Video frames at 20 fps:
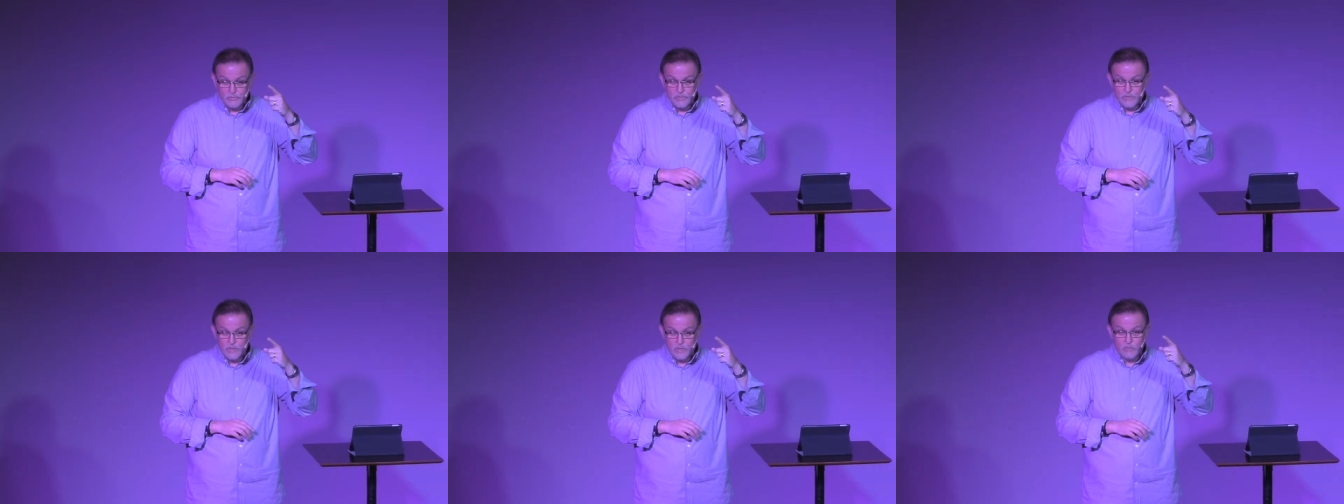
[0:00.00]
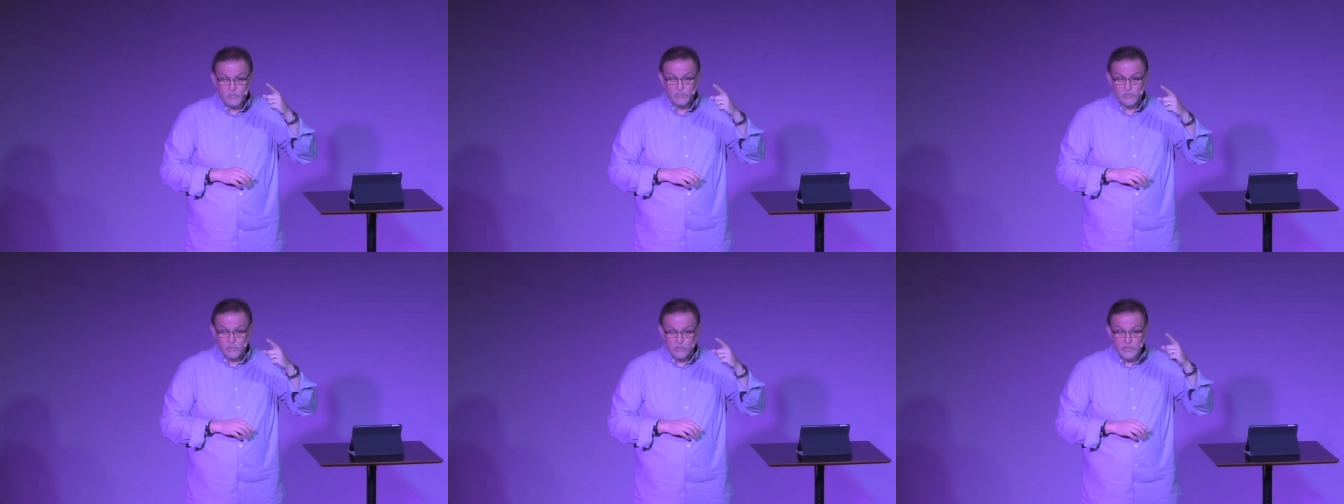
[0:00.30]
You
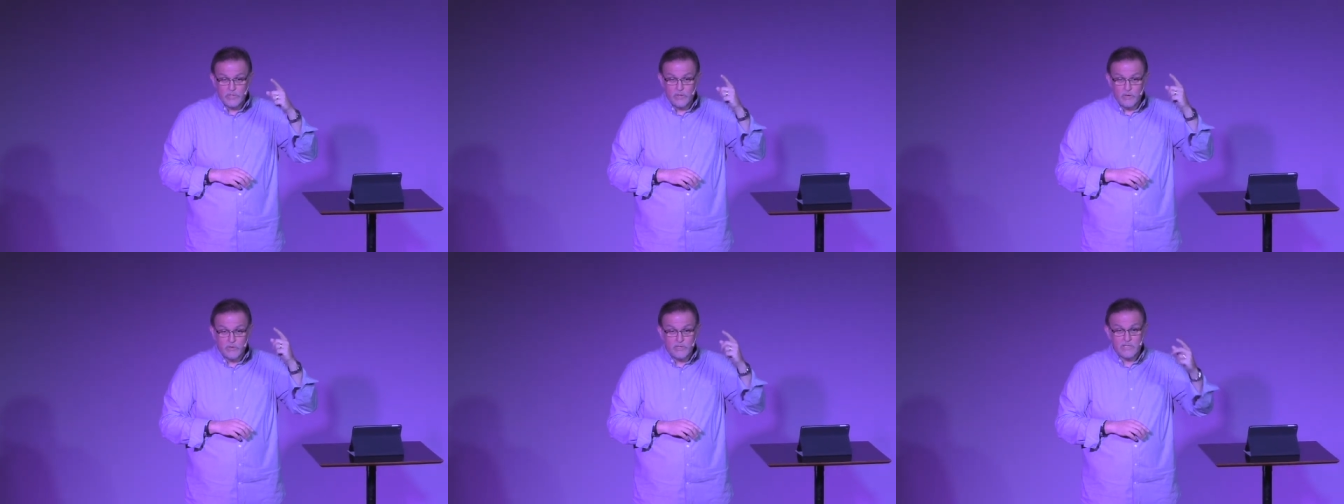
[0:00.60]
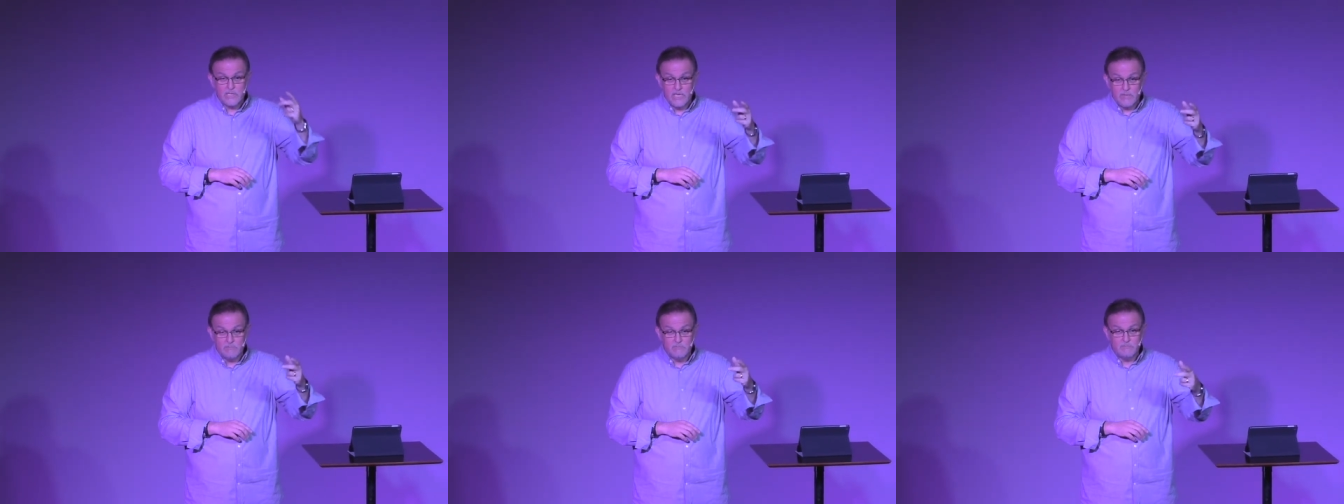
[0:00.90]
know, so we learned
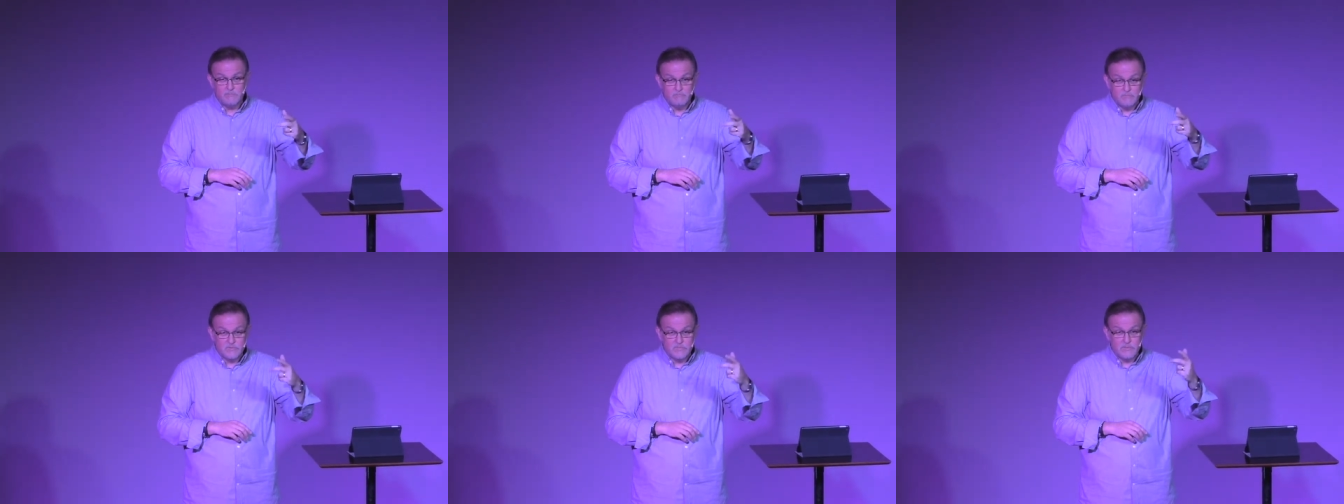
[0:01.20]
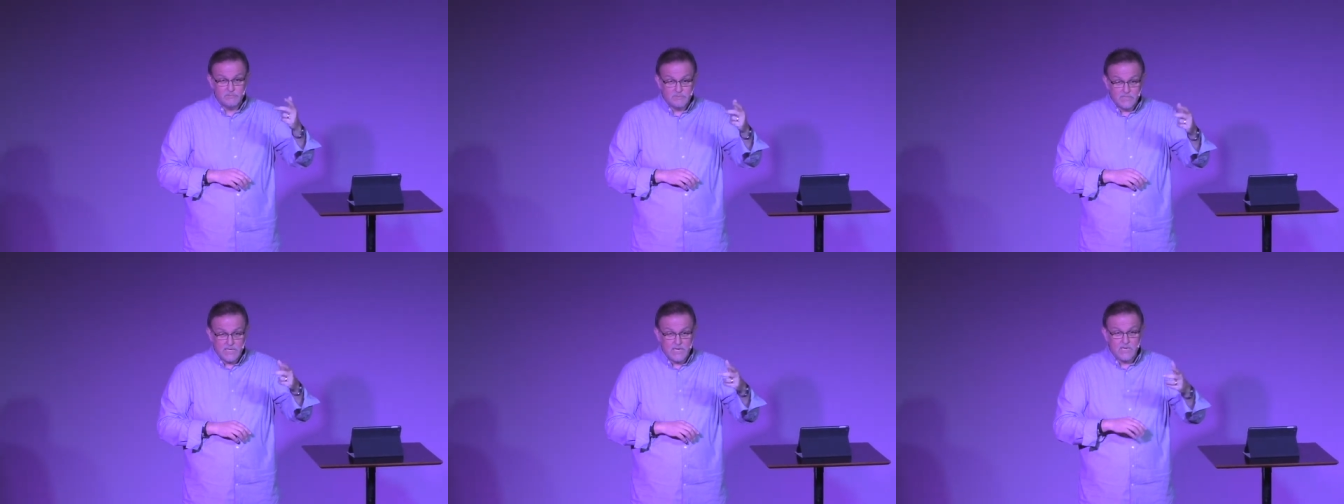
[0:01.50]
to keep
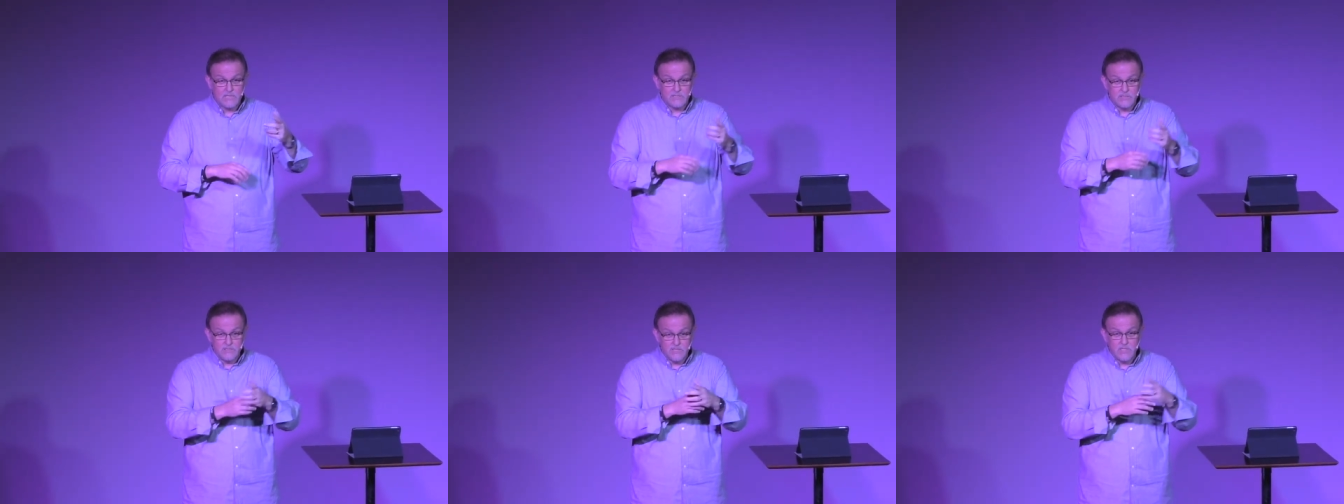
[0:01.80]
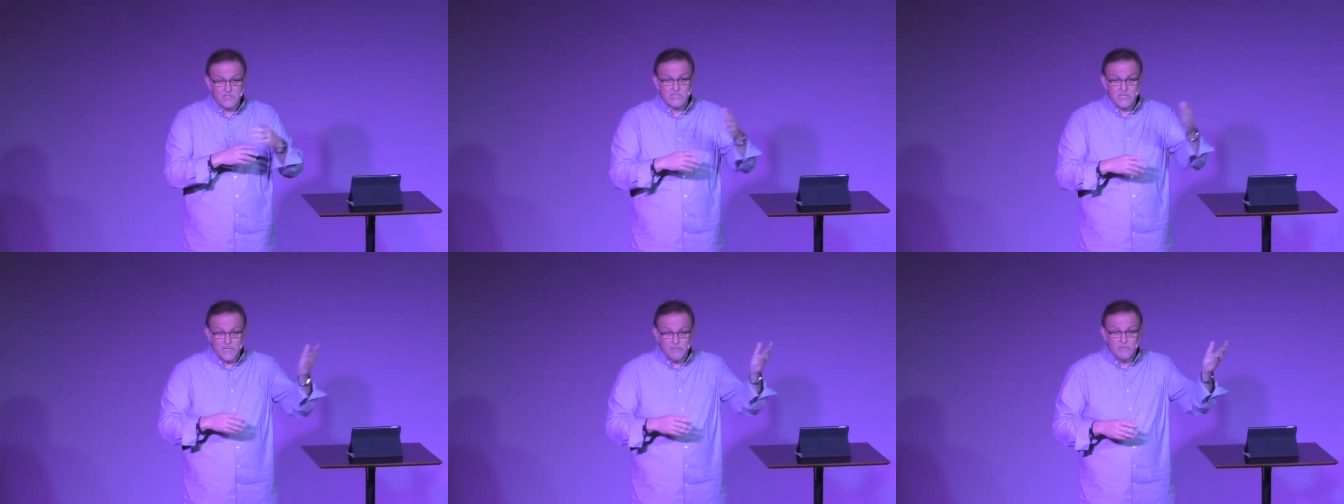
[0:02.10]
zip ties and
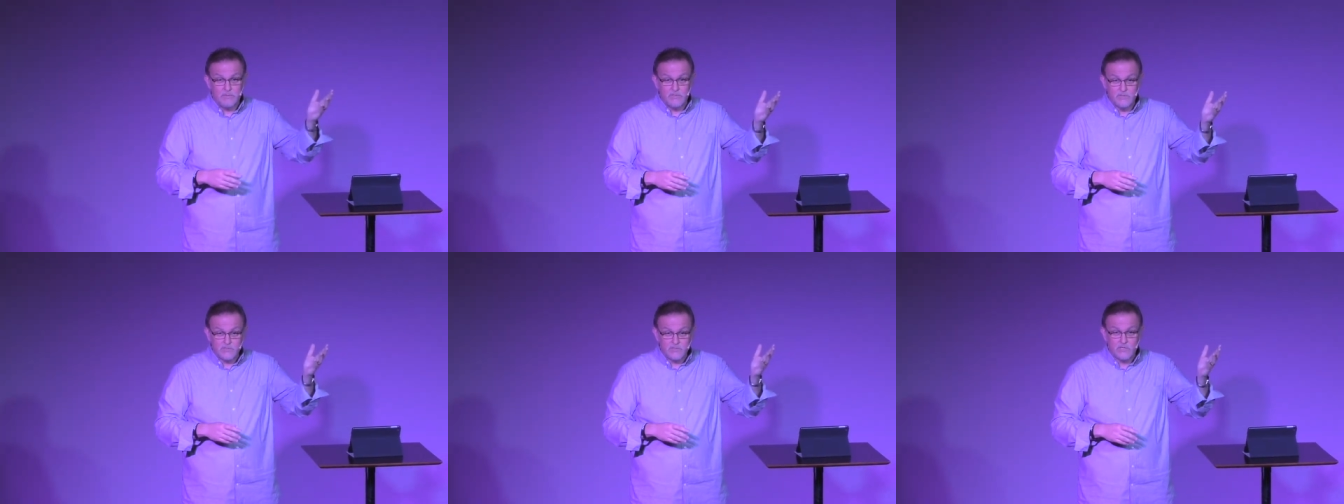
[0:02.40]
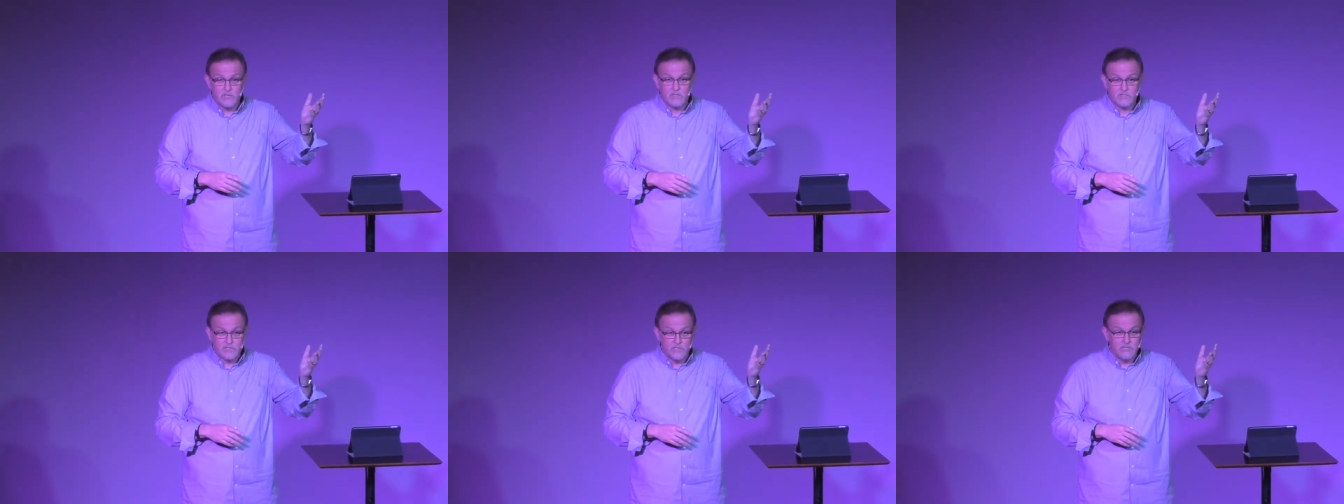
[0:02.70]
duct tape in the
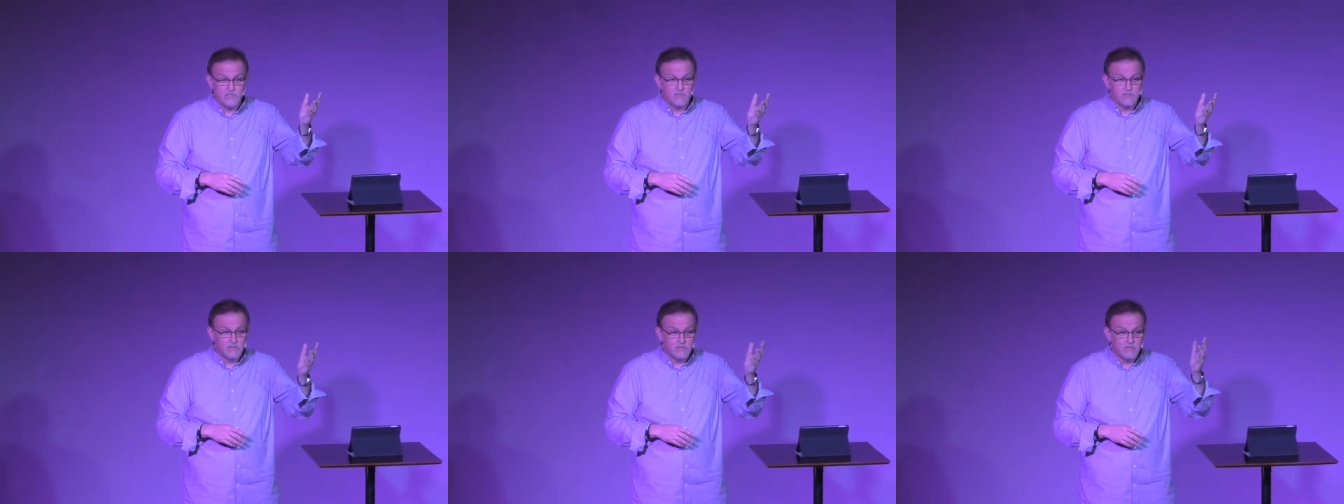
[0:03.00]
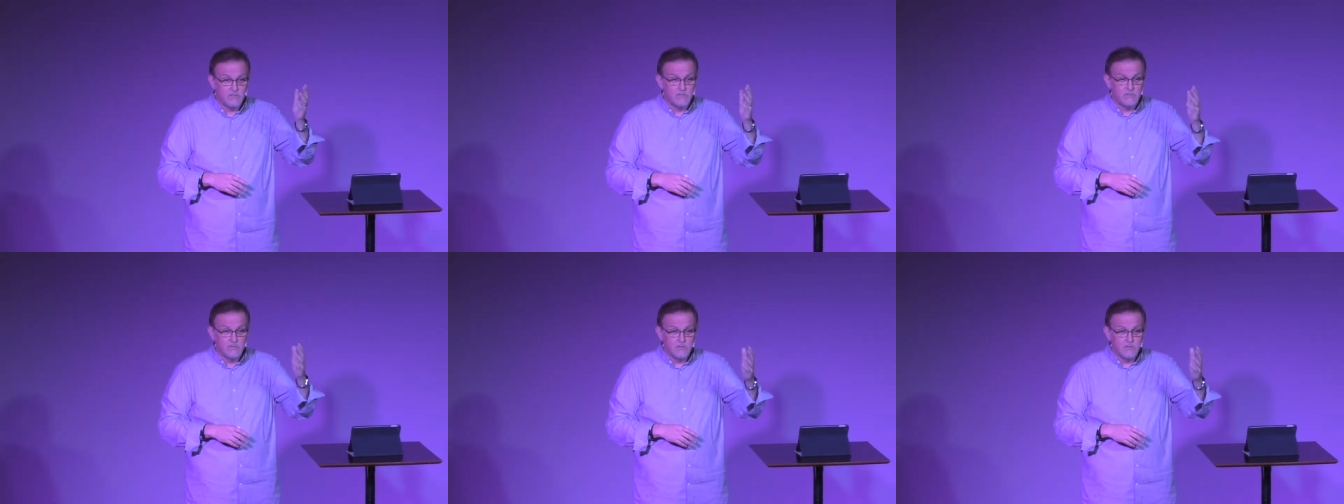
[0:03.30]
church here.